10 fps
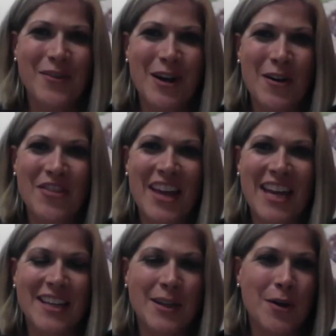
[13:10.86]
Well,
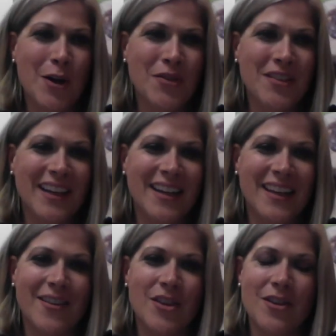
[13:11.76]
thank you both,
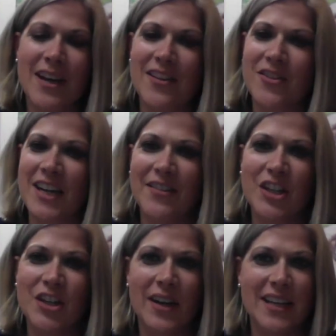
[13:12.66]
ladies. You guys are going to have a
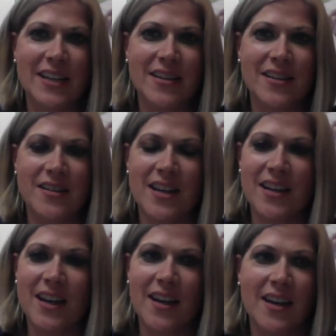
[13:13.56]
great year.
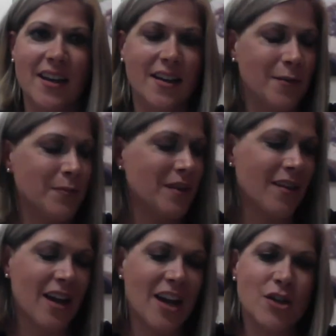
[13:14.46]
And
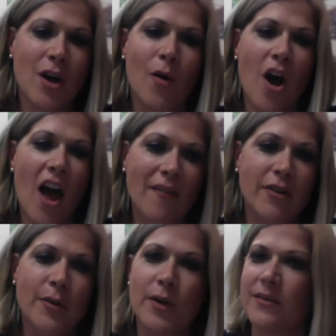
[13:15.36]
I know
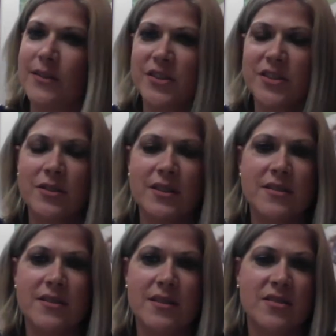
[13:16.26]
every one of your
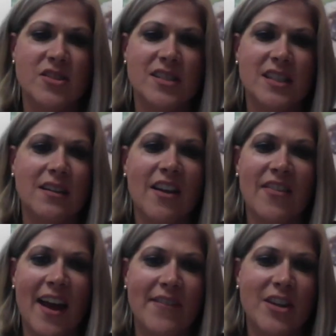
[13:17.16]
students is just going to
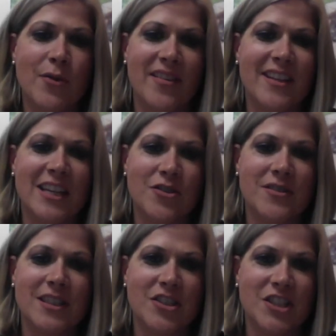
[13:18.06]
love having you as
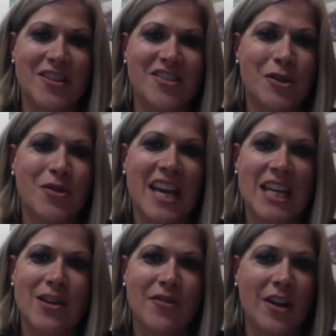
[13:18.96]
teachers this year. So
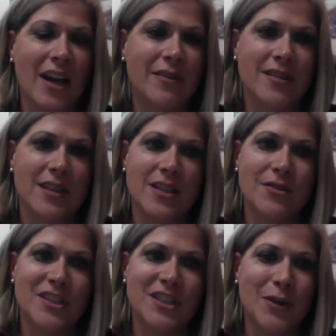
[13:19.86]
thank you for everything
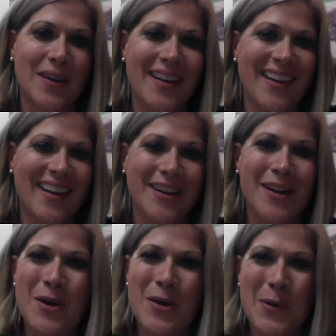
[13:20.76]
you do, and
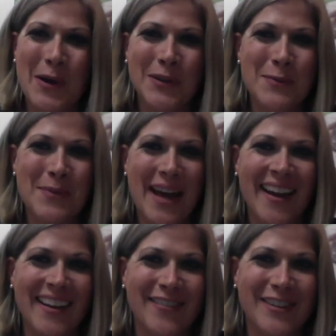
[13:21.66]
welcome
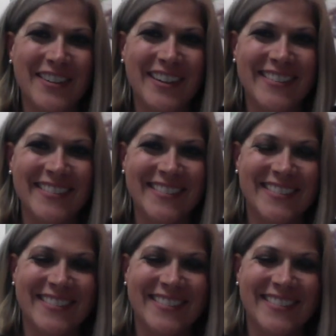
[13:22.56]
back, everyone.